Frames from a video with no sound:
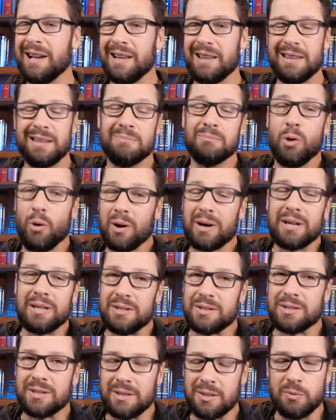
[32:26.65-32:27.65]
the more
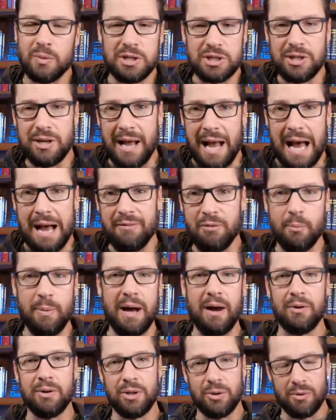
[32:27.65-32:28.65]
concern we should have
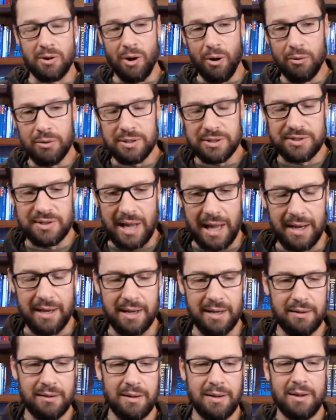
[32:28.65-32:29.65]
about your own
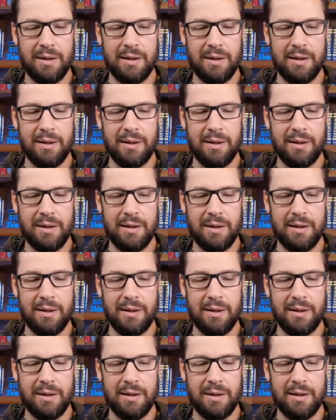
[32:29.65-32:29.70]
standing